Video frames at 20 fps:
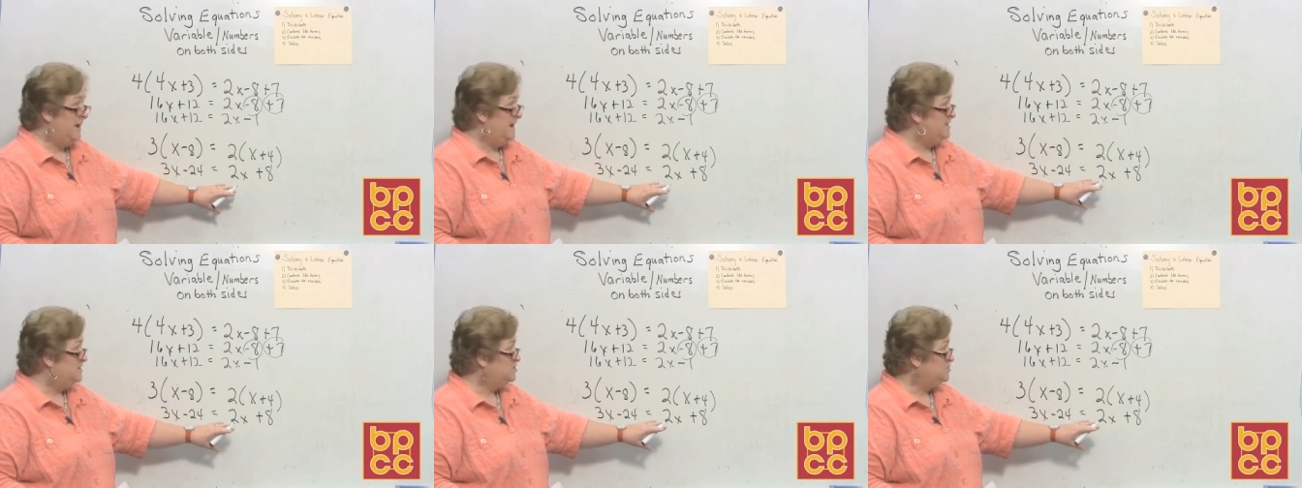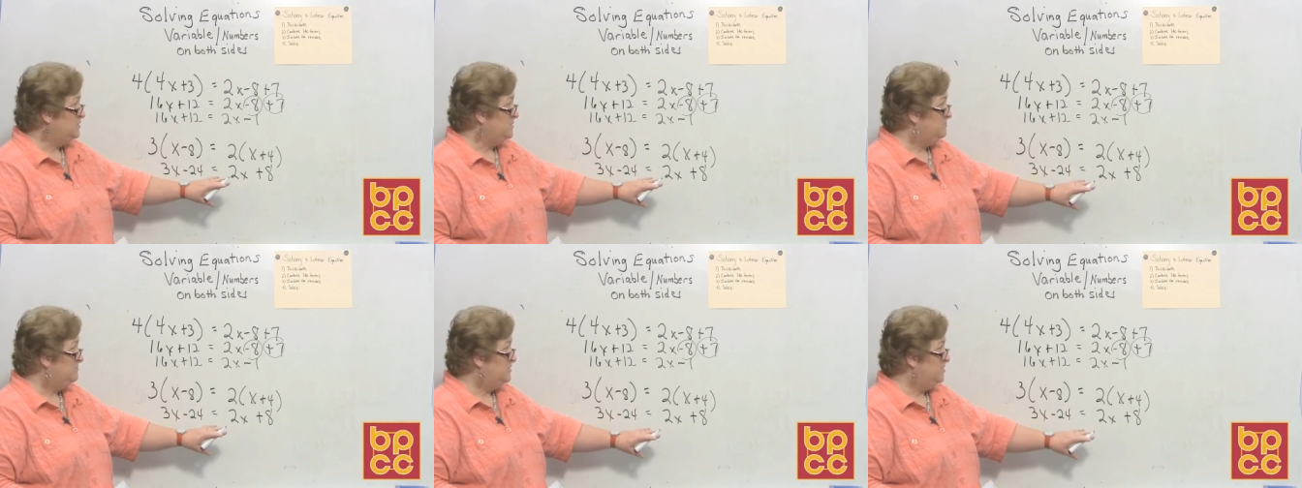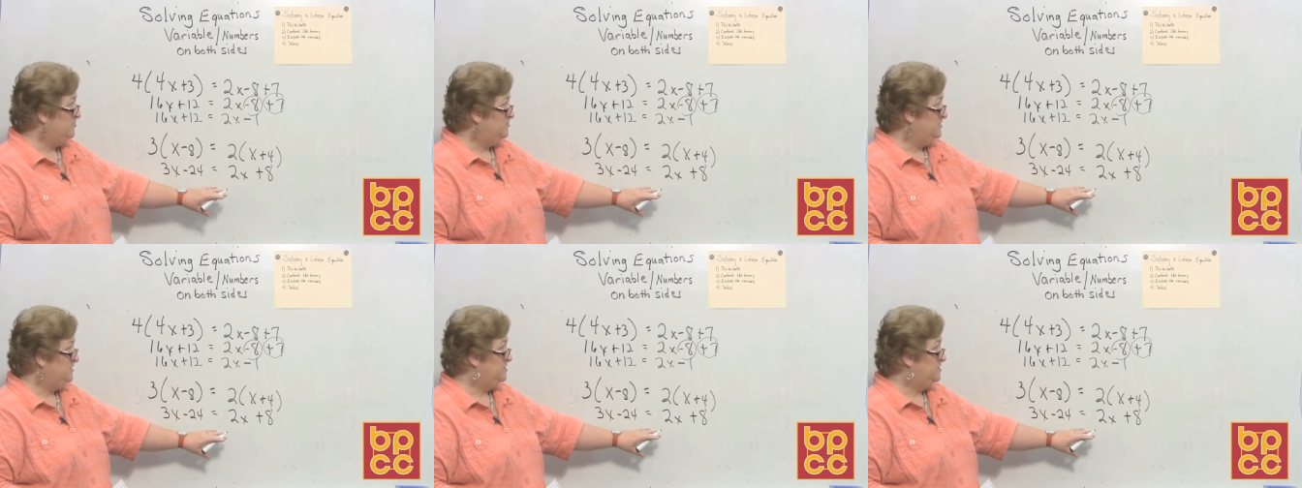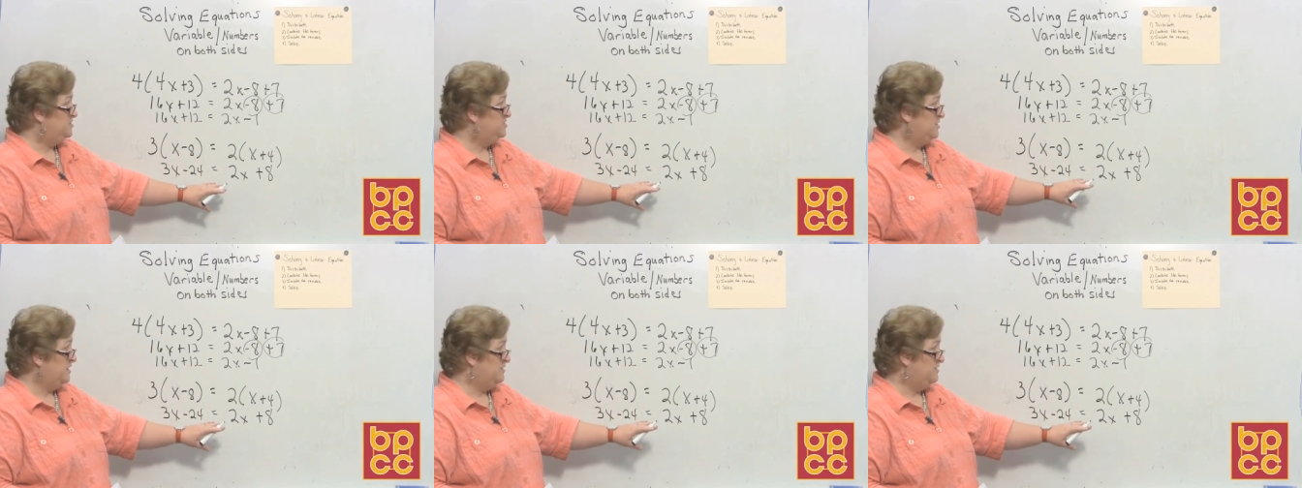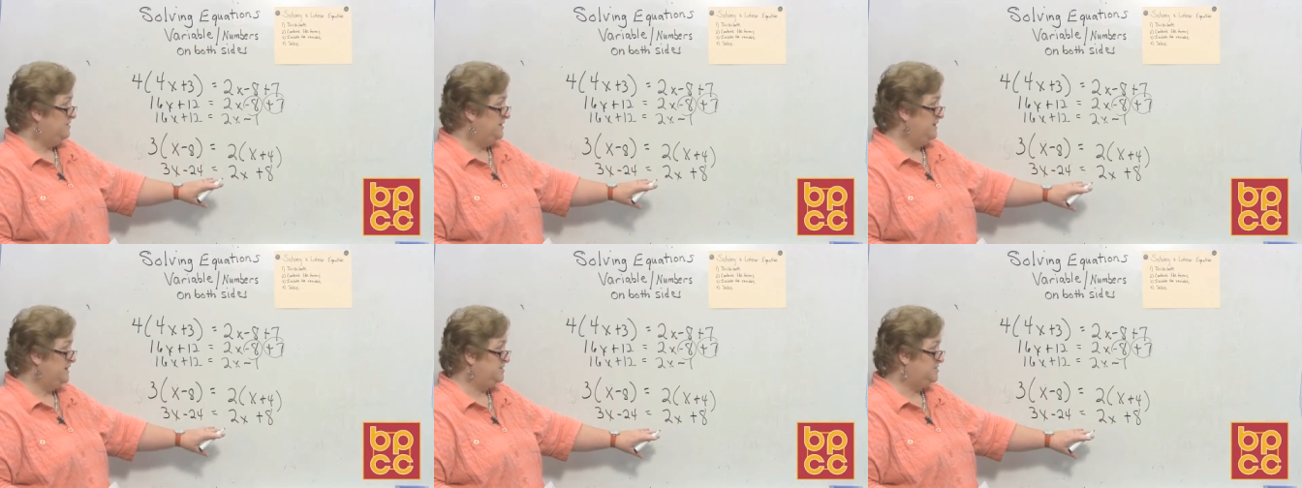as we move into
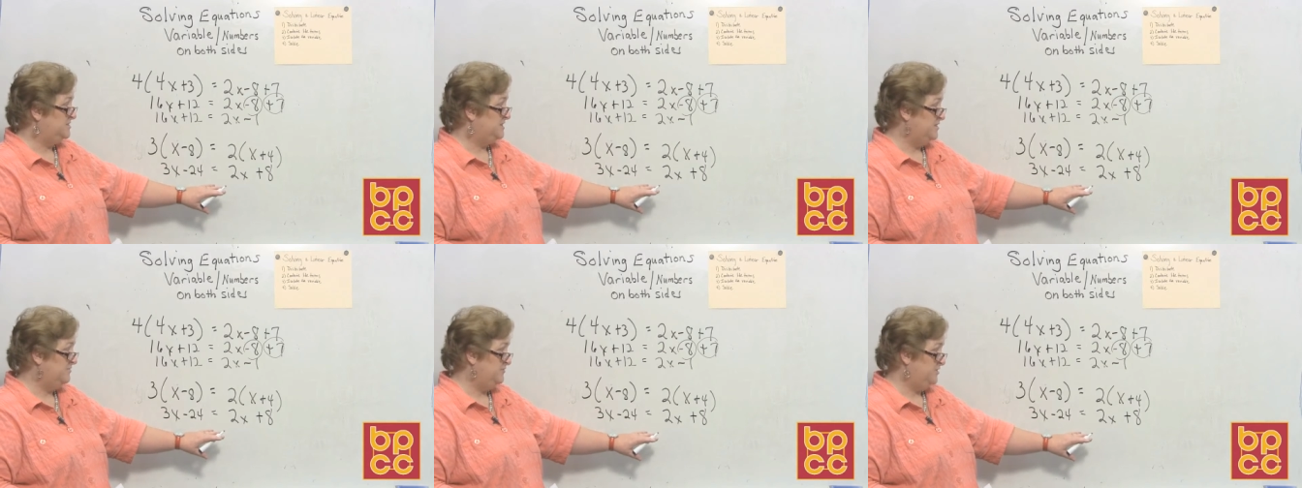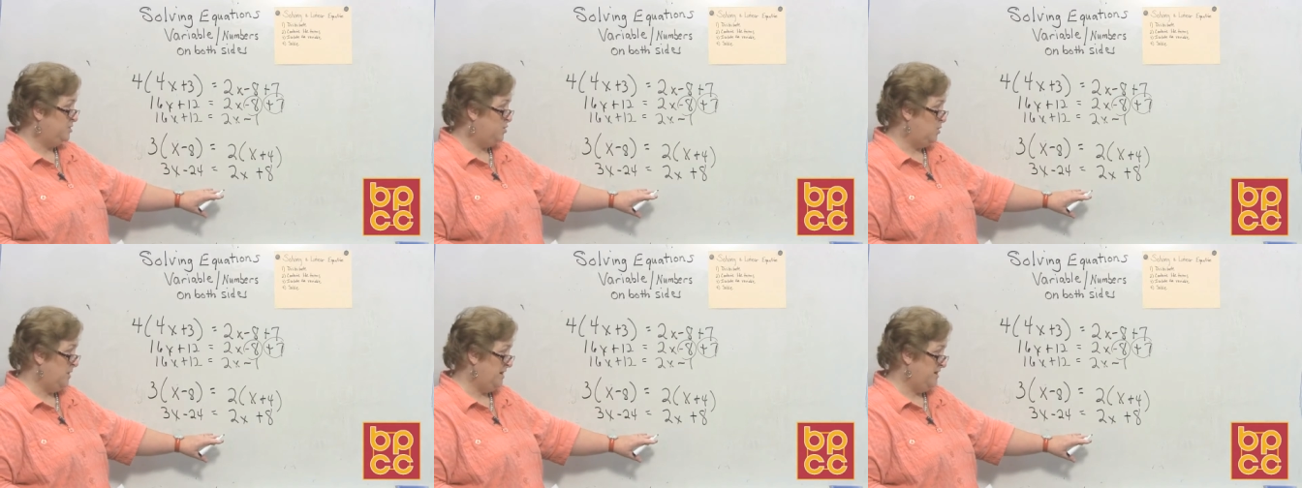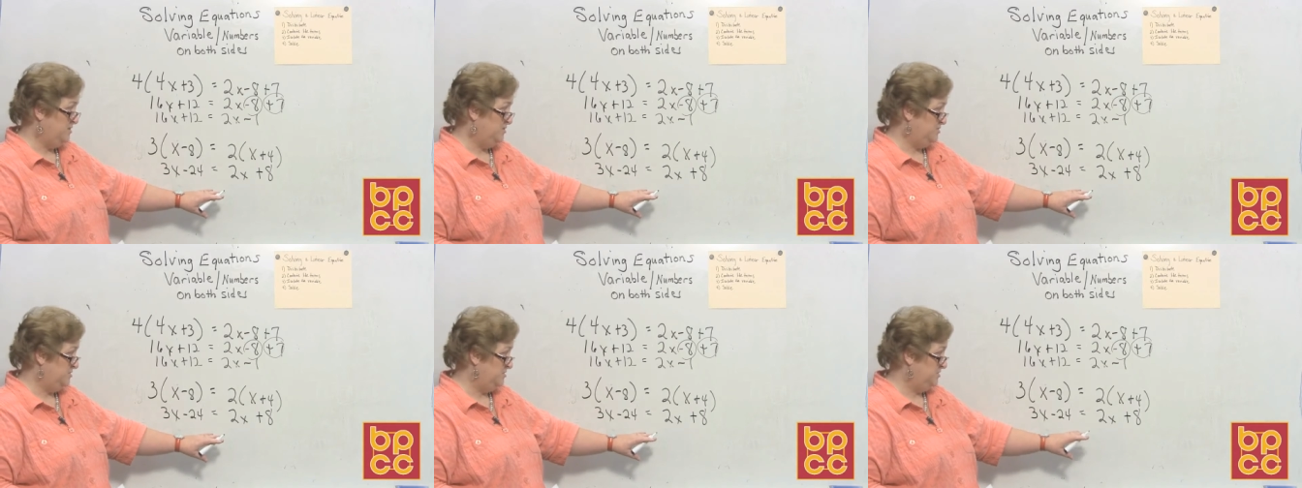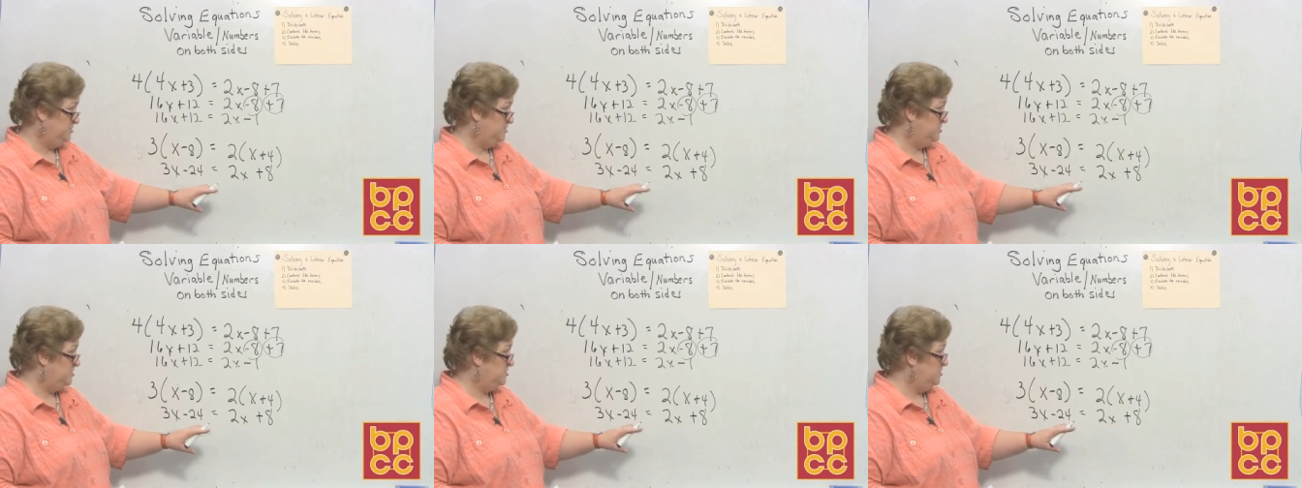our next set of equations,